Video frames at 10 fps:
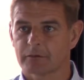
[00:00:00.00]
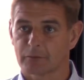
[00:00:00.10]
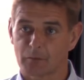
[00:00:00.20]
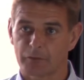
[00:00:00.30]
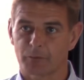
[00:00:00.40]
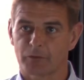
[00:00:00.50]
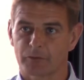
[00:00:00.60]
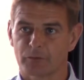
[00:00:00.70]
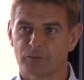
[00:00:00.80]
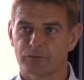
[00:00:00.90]
So I'm
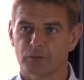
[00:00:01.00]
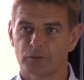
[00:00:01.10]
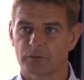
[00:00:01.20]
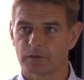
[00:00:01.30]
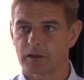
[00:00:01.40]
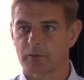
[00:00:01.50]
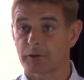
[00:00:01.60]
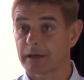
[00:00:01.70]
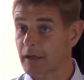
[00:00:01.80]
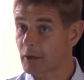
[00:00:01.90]
responsible for
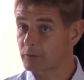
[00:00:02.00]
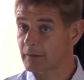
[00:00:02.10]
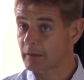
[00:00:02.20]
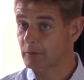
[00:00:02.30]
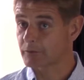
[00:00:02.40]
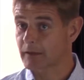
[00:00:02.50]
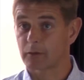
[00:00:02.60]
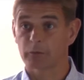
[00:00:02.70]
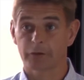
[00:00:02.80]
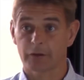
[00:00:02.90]
bringing hotels
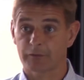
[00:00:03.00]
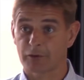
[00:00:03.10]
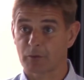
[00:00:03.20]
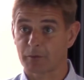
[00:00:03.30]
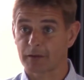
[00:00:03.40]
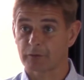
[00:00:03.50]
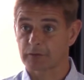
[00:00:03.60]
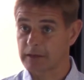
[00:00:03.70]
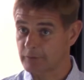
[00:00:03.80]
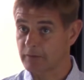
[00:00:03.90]
and alternative
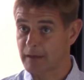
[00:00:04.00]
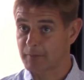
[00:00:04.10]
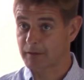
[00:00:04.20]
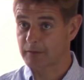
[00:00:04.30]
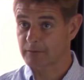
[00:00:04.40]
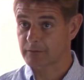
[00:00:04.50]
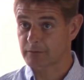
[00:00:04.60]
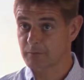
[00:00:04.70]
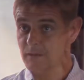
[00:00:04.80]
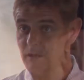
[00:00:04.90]
accommodation into the Amadeus system